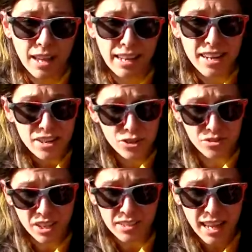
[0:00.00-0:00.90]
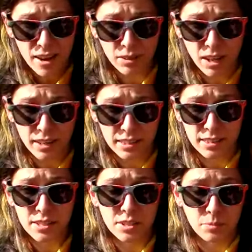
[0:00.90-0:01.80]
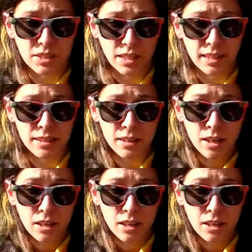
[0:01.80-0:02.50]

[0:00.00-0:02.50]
And nature does have a lot of systems in it,